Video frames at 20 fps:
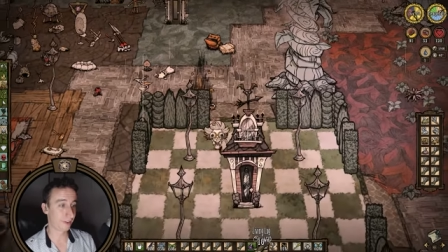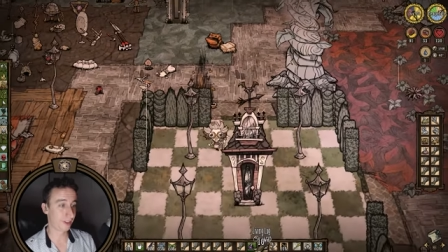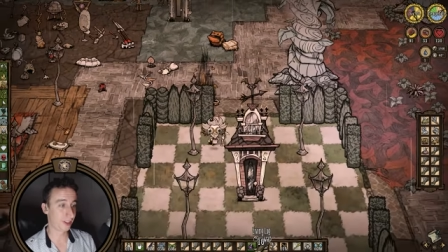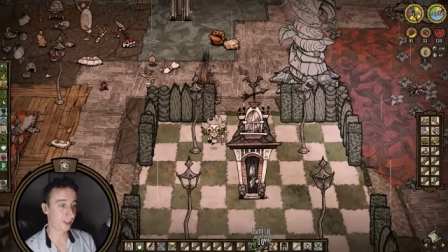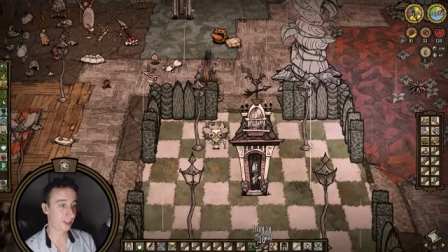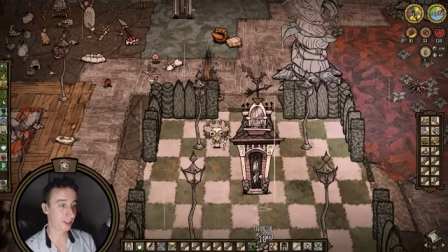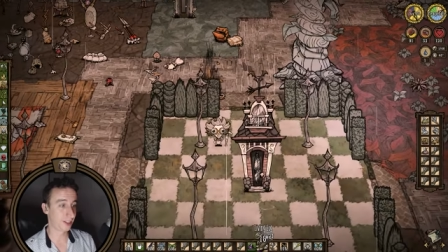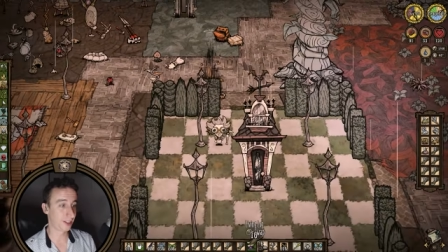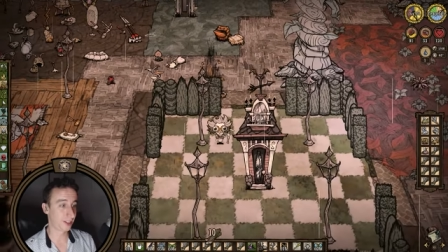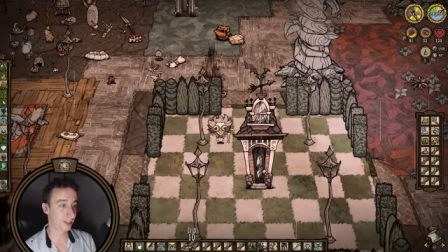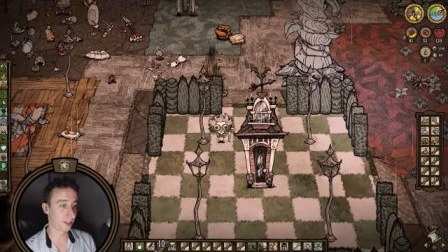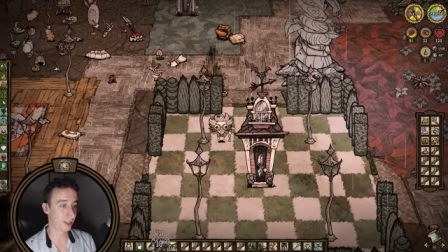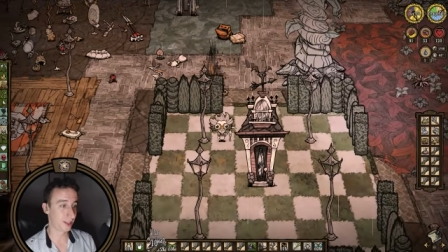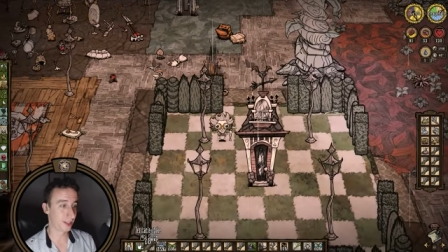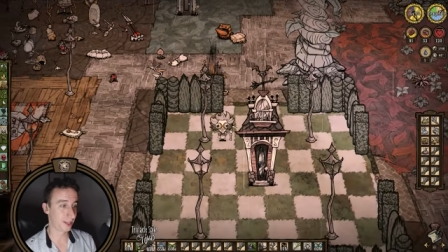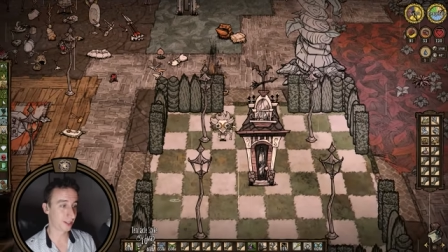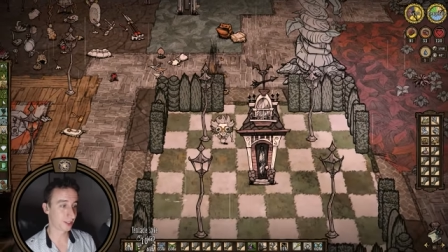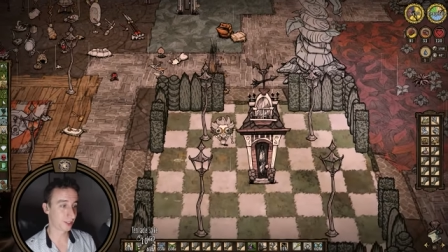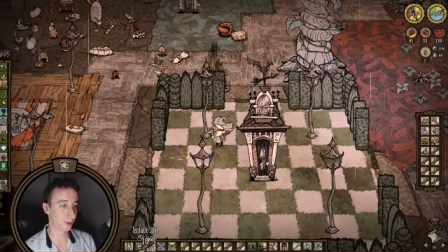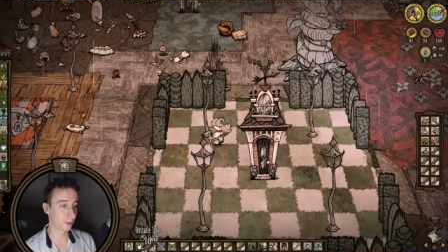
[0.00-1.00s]
feeling
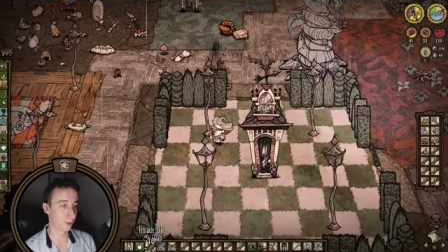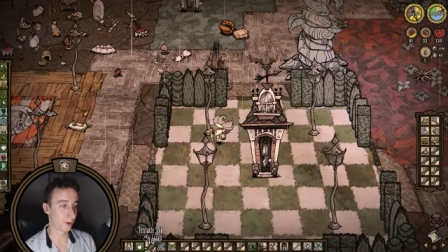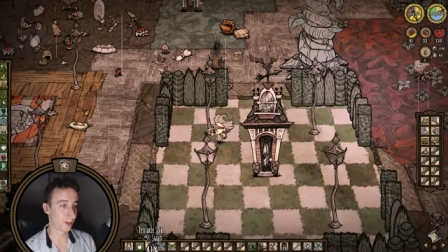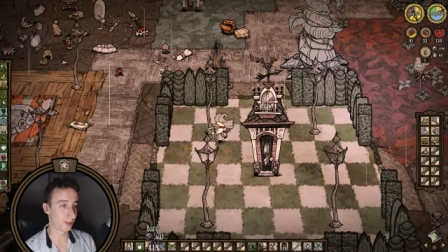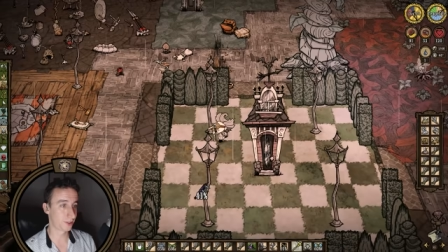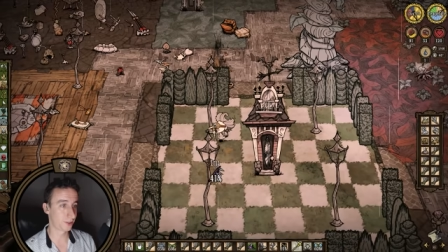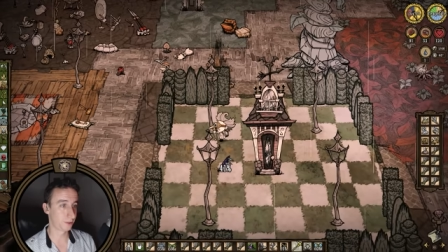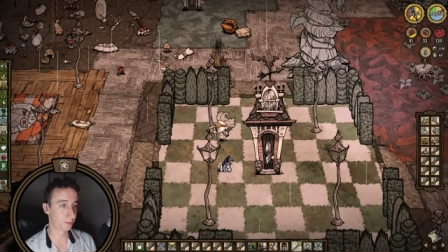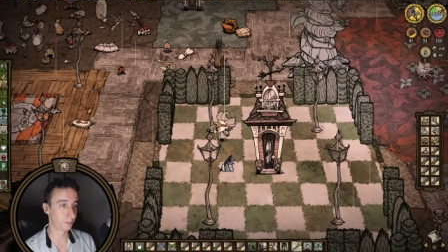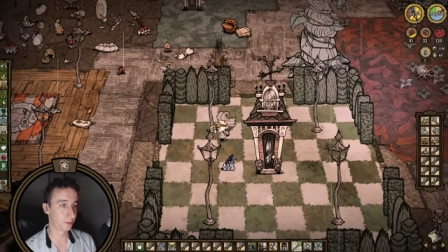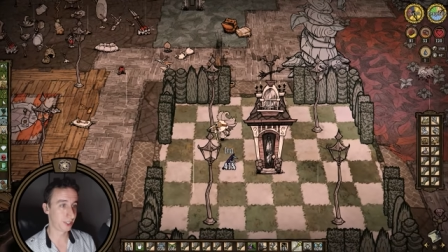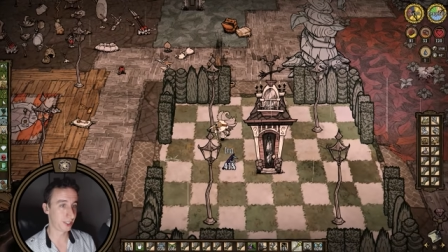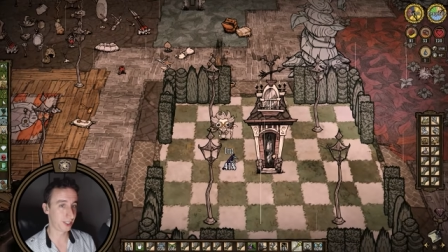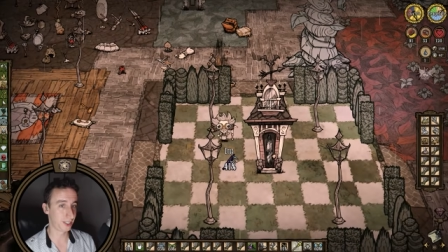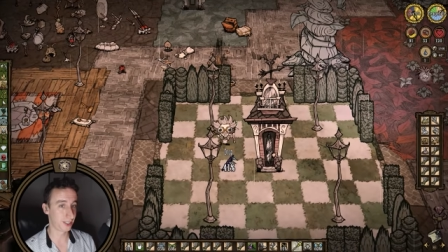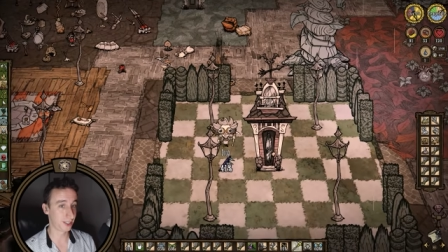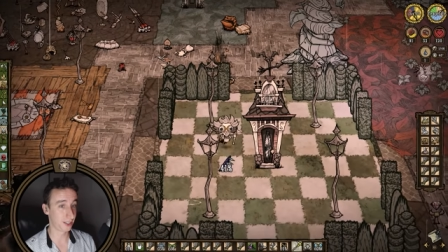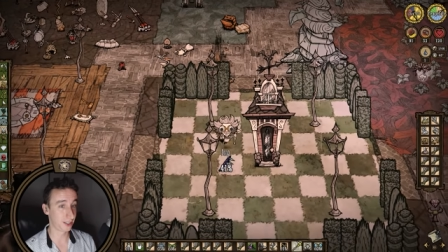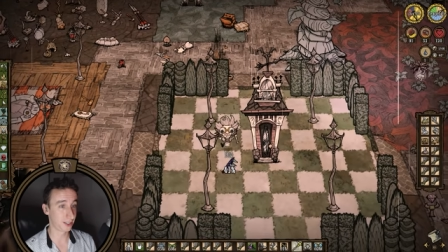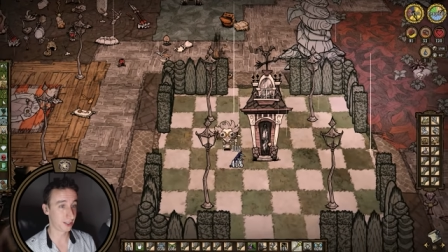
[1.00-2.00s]
it's going to
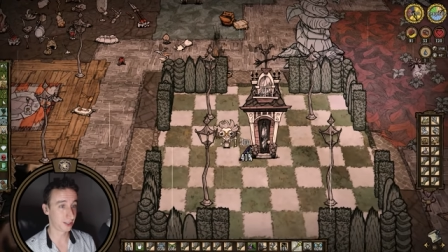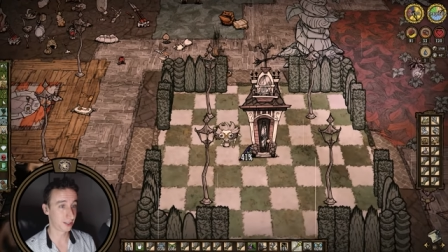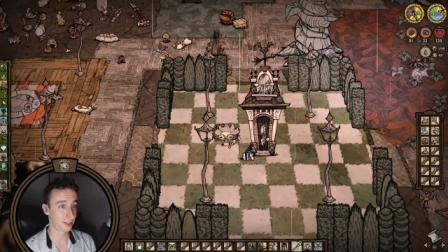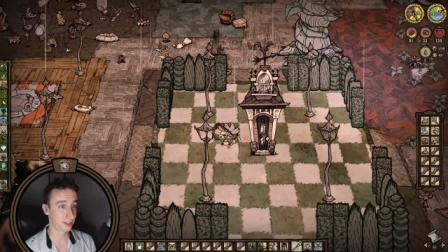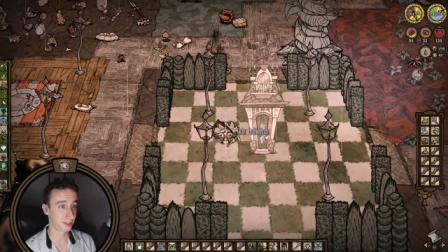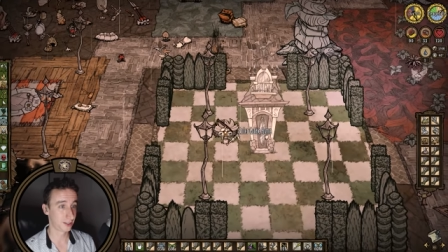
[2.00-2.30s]
be...